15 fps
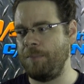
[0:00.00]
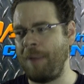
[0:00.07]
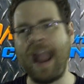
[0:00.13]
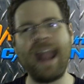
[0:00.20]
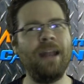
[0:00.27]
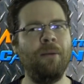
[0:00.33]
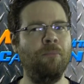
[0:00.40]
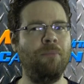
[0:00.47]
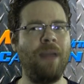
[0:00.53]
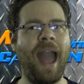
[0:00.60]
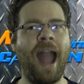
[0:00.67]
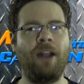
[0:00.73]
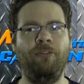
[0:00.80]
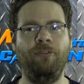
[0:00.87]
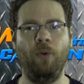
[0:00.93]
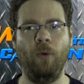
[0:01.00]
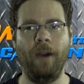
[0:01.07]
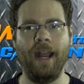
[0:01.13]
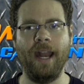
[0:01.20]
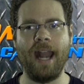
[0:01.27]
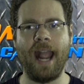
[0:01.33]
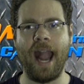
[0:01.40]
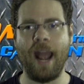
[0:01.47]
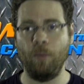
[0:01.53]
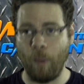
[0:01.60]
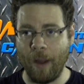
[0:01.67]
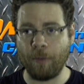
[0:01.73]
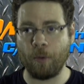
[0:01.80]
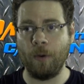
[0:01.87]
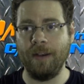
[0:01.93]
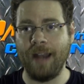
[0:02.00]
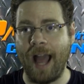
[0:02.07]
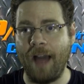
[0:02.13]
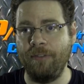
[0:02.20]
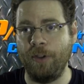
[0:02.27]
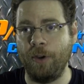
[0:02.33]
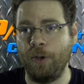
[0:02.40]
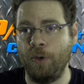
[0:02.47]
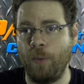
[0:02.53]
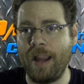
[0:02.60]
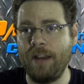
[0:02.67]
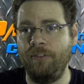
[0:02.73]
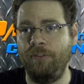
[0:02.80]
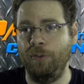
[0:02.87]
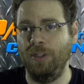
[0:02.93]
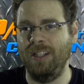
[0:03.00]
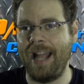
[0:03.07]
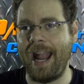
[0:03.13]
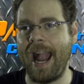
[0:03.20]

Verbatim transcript: pay him back for it and whether or not they're grateful.